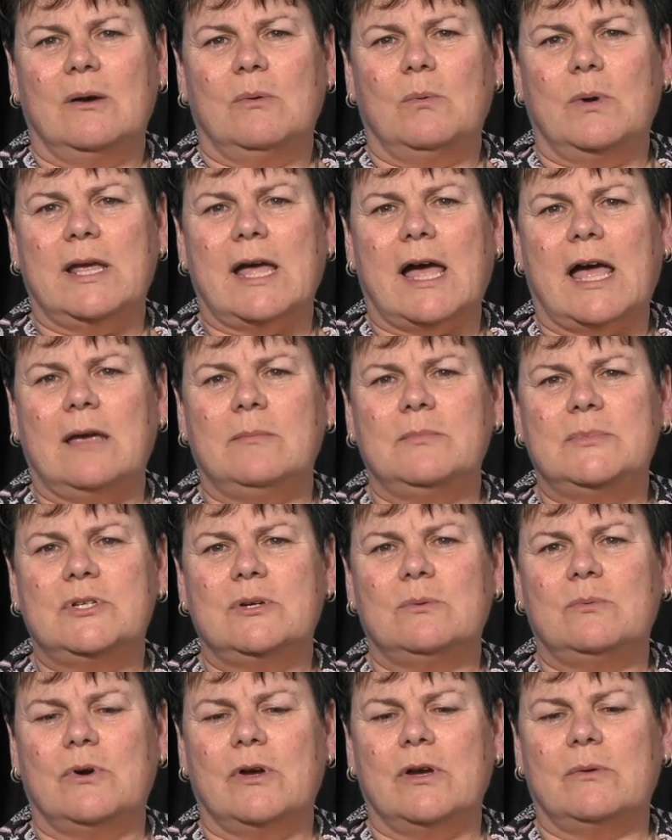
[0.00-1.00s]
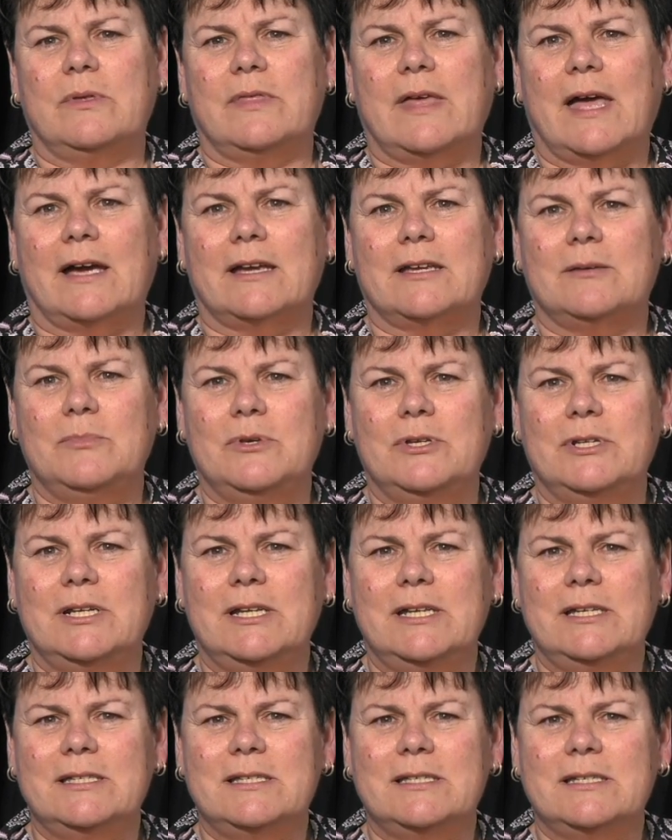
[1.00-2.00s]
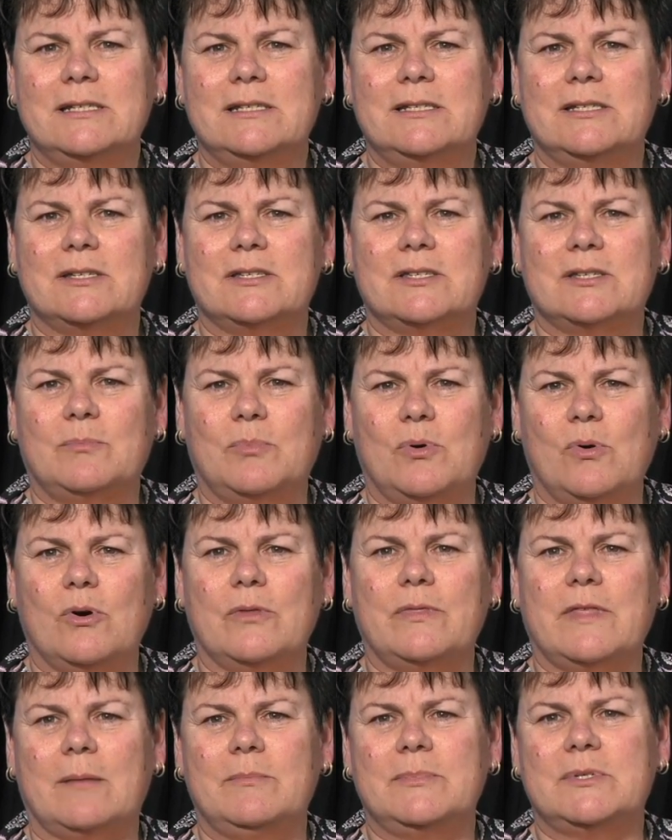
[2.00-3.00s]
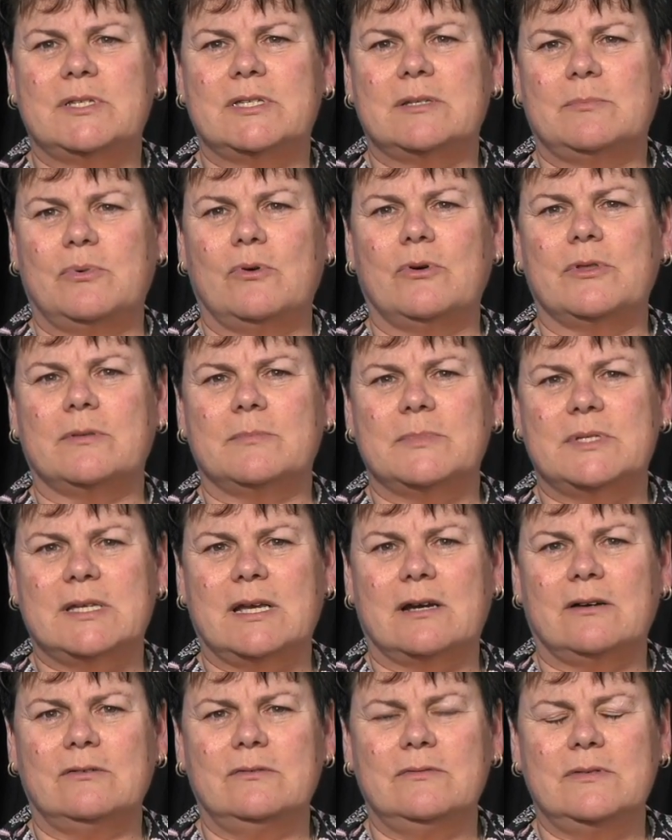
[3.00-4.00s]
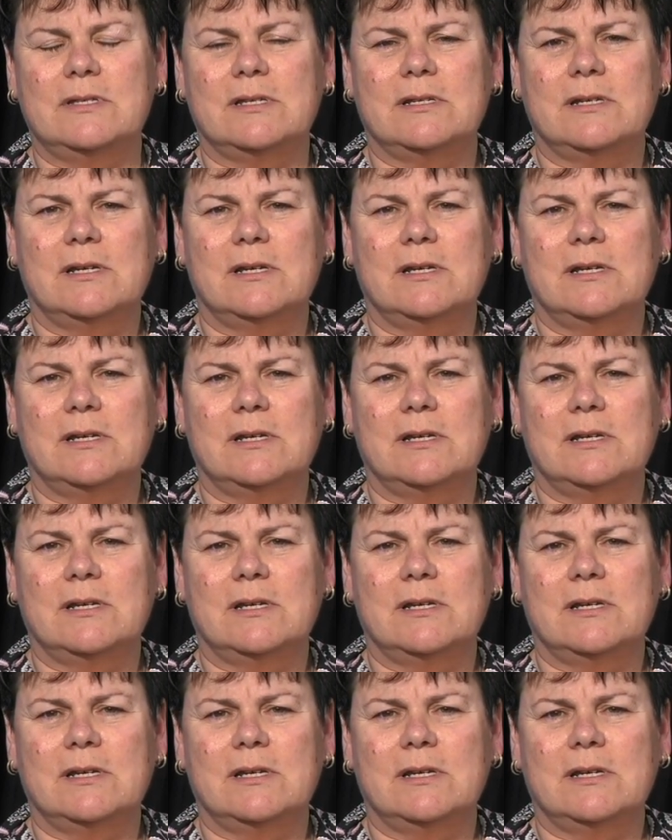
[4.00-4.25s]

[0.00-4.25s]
We aim to work with our communities, to support them to support themselves,